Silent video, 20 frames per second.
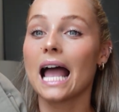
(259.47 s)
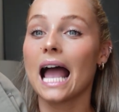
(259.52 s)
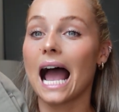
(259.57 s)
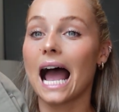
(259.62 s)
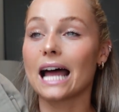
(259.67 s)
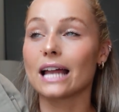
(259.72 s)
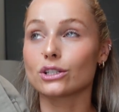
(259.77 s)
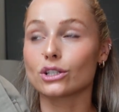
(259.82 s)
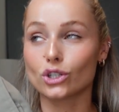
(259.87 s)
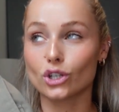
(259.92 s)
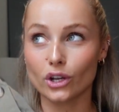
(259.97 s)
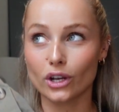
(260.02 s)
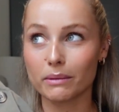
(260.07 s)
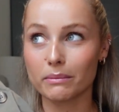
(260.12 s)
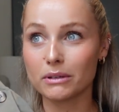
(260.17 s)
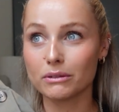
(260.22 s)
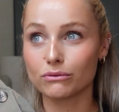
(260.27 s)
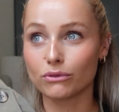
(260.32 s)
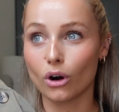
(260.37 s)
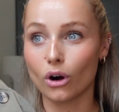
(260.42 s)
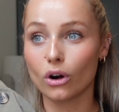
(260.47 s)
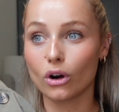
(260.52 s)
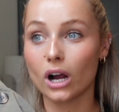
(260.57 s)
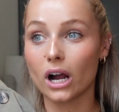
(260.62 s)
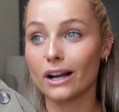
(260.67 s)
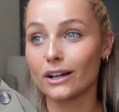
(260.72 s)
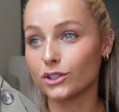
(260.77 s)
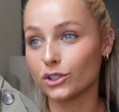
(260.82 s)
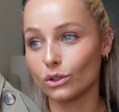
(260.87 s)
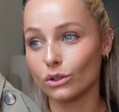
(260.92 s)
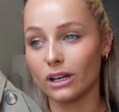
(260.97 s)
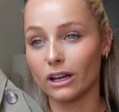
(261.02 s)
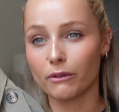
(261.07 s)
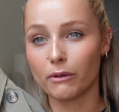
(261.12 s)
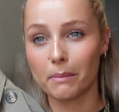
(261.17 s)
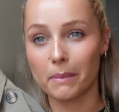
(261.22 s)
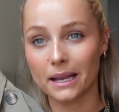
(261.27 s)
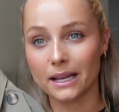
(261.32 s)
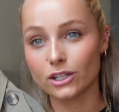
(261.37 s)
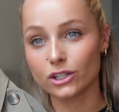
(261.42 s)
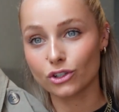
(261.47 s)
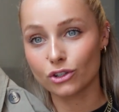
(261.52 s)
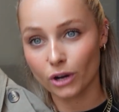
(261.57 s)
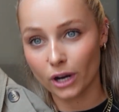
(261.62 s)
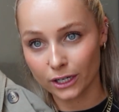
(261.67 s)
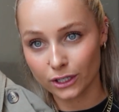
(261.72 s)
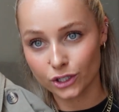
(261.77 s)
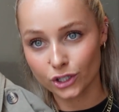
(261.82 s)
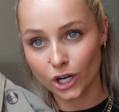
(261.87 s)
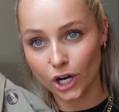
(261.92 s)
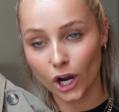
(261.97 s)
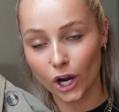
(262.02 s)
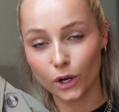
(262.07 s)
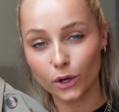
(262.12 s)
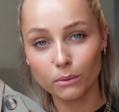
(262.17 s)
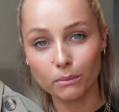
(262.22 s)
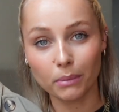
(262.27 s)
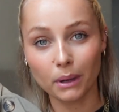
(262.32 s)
And don't get me wrong, I do love a beige trench coat,